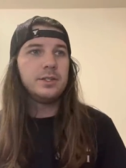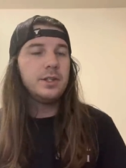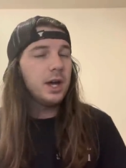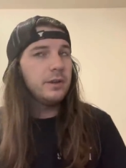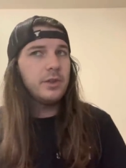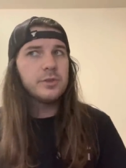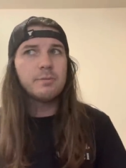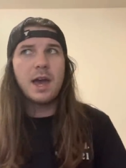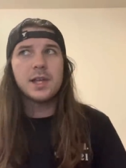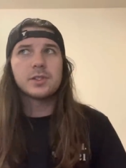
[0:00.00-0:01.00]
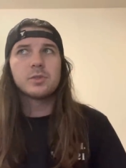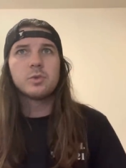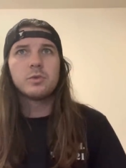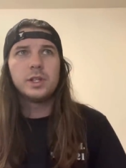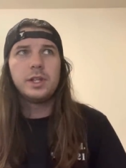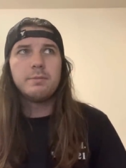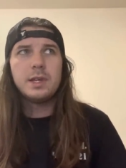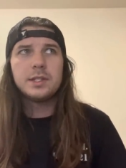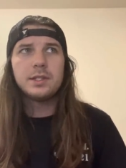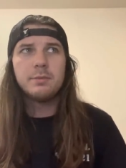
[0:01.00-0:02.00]
none of those masks were really
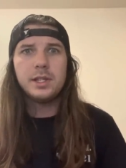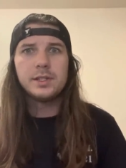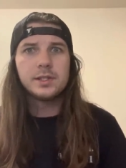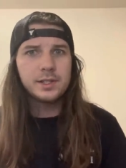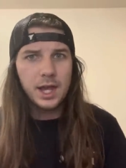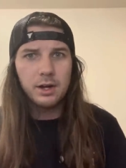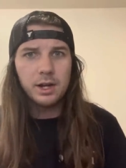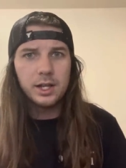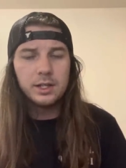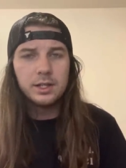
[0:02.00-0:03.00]
meant to be scary.